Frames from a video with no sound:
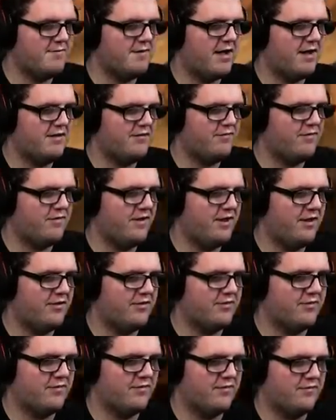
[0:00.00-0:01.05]
not at full
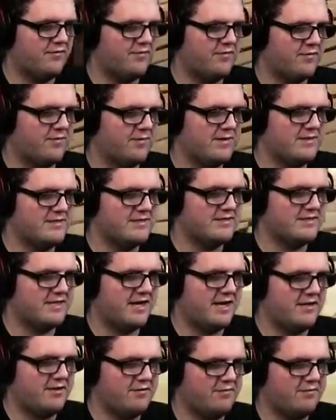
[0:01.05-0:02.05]
health for reasons that I don't